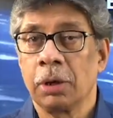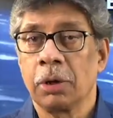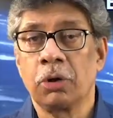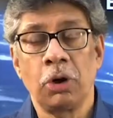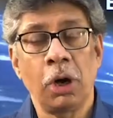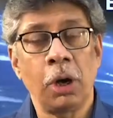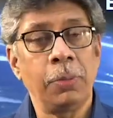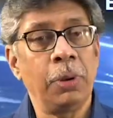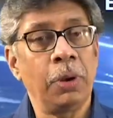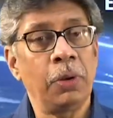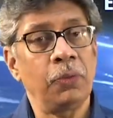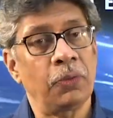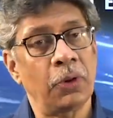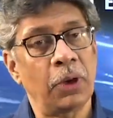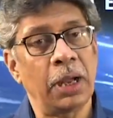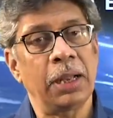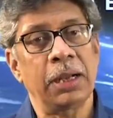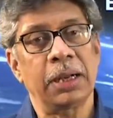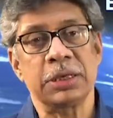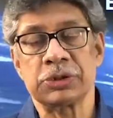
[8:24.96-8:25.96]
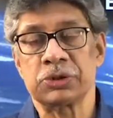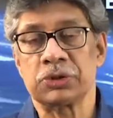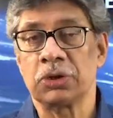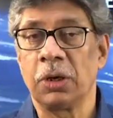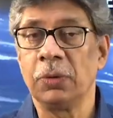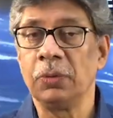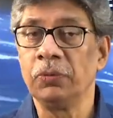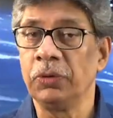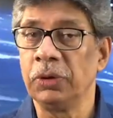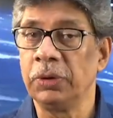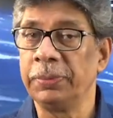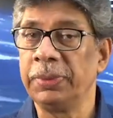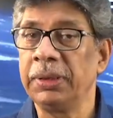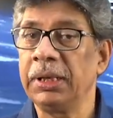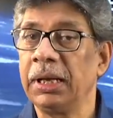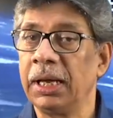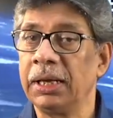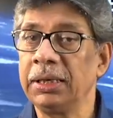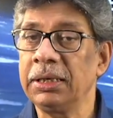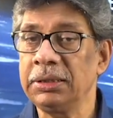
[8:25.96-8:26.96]
Global fire storm will be
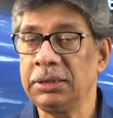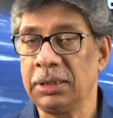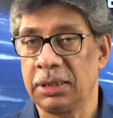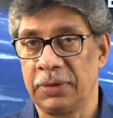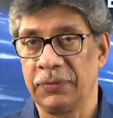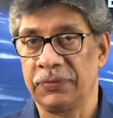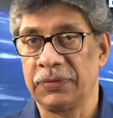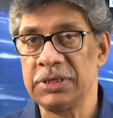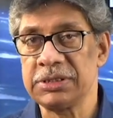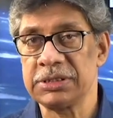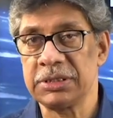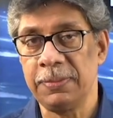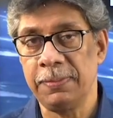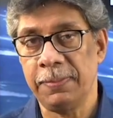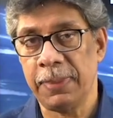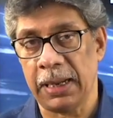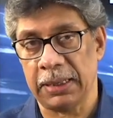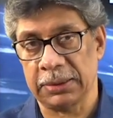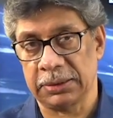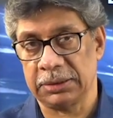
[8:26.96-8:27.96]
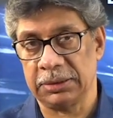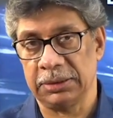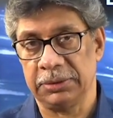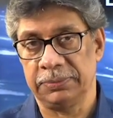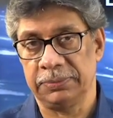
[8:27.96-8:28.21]
another of this impact.